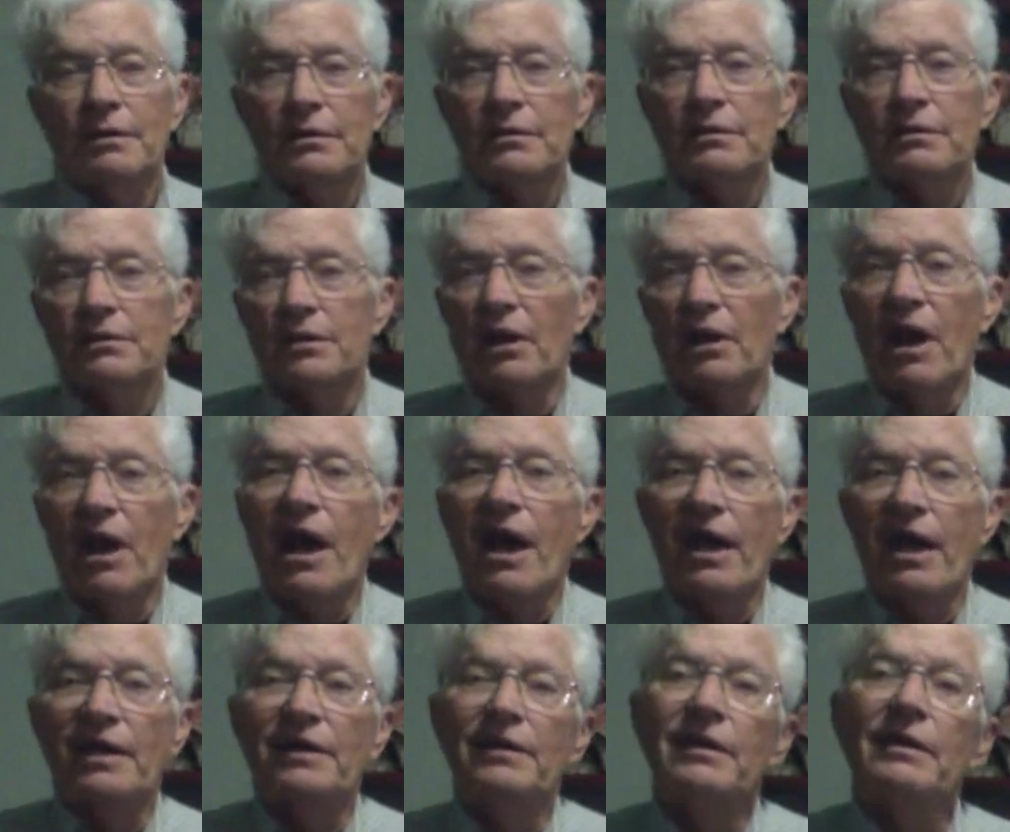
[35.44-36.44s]
the
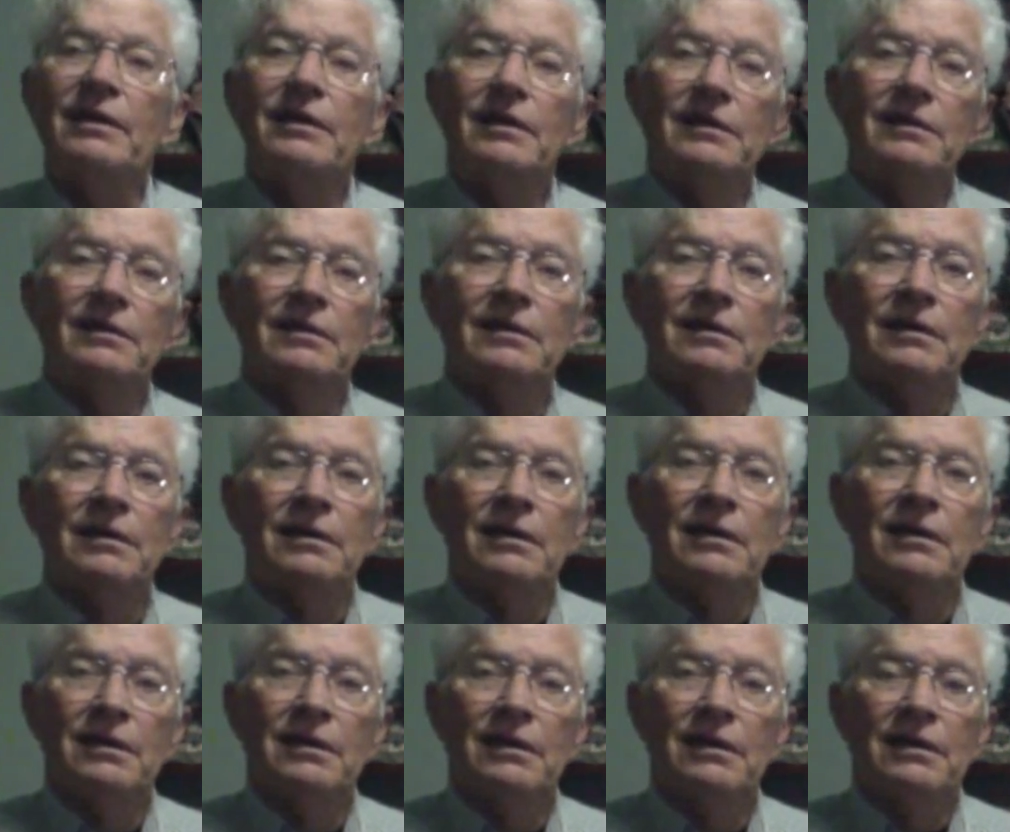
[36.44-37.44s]
line,
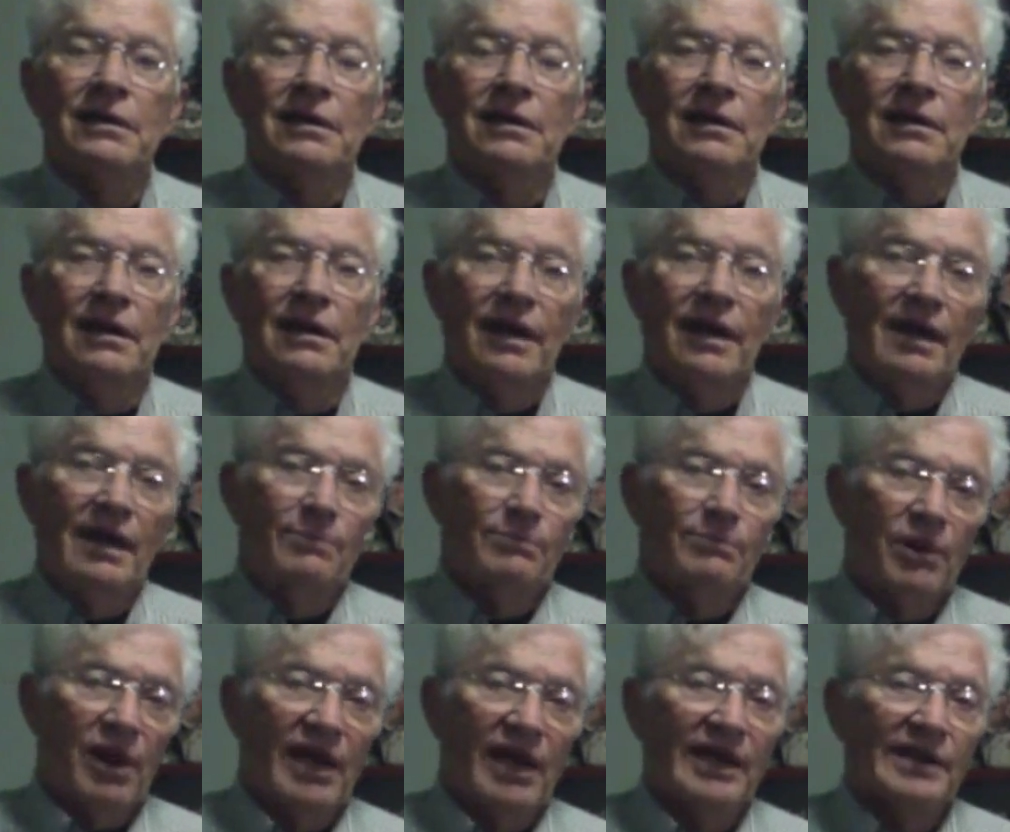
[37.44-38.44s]
and a
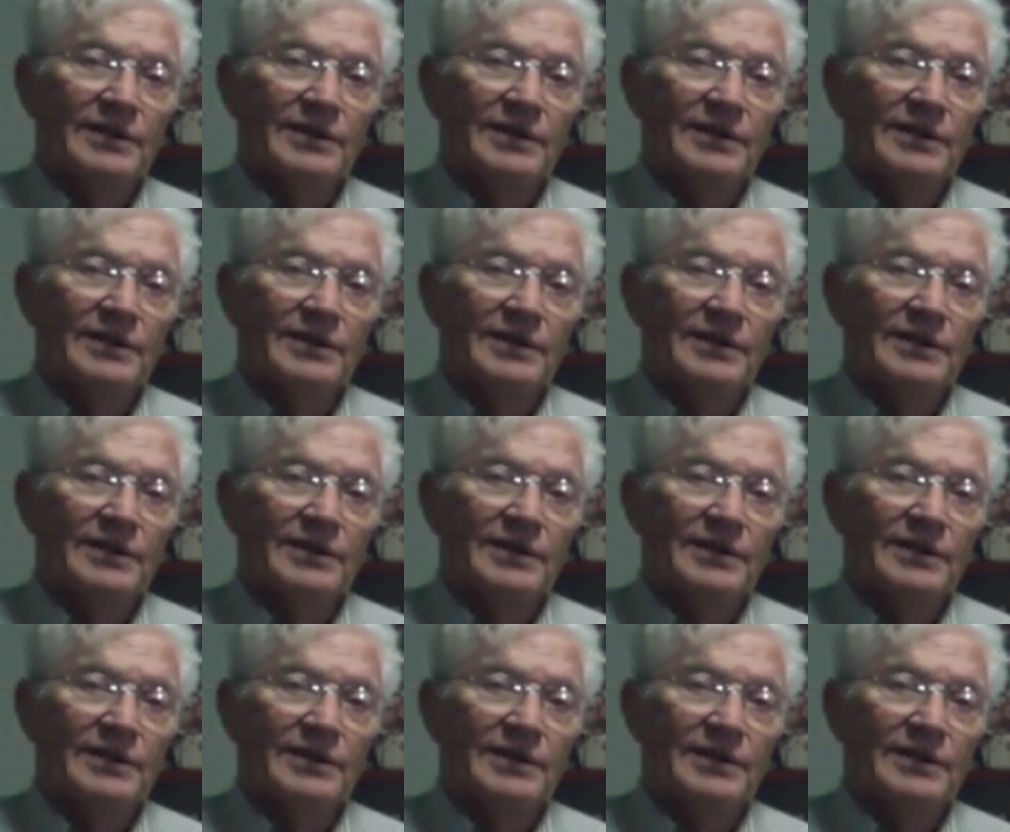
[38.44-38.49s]
plane.